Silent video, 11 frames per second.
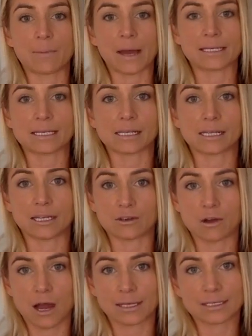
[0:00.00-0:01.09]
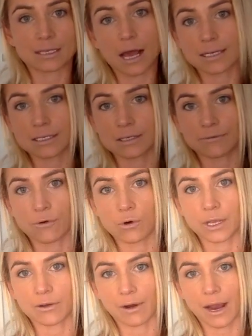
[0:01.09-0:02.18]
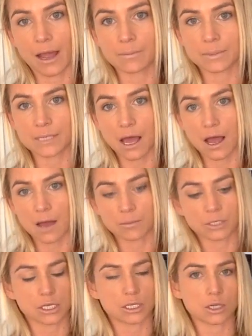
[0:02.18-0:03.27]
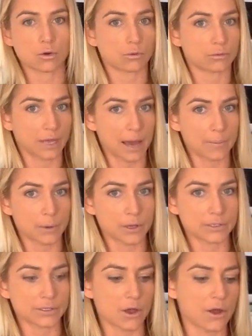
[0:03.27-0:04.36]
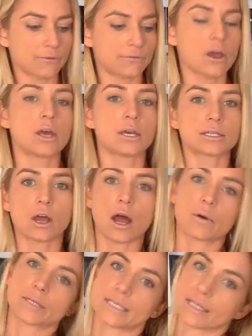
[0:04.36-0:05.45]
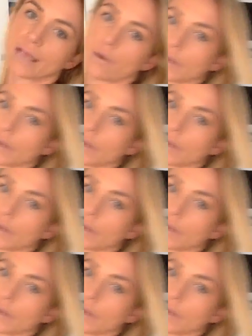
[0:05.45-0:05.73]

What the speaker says: basically 9 slices of 40 grams to yield that per serve. So I would stick that